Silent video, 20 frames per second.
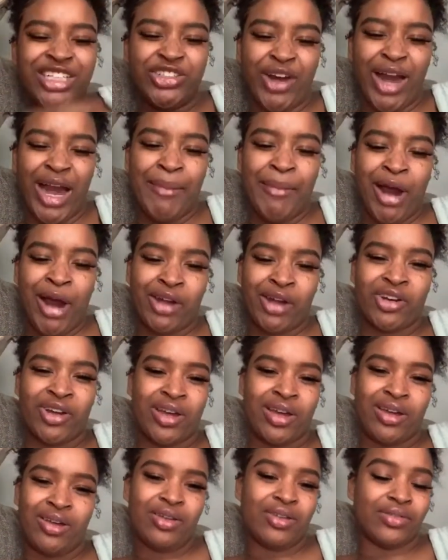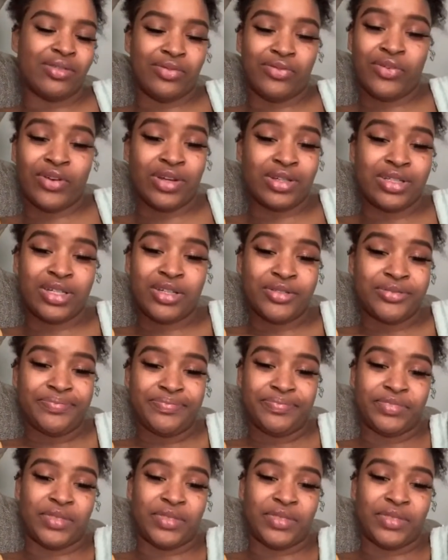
trademarked that. I don't give a fuck, though.